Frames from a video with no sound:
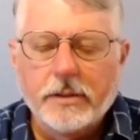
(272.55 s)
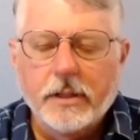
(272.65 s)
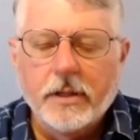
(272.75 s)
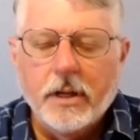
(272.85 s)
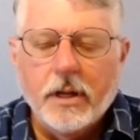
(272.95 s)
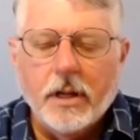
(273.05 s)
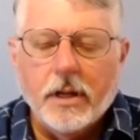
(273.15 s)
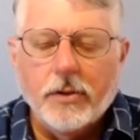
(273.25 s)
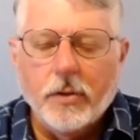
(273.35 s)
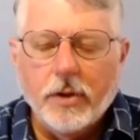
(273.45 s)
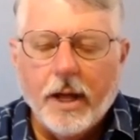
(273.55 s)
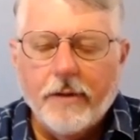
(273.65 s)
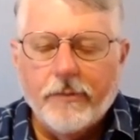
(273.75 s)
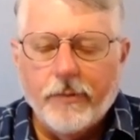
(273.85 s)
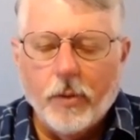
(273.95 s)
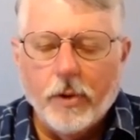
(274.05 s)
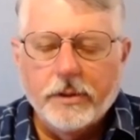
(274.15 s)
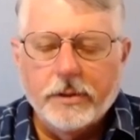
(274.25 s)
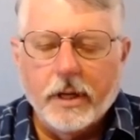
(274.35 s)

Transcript: and your love for us.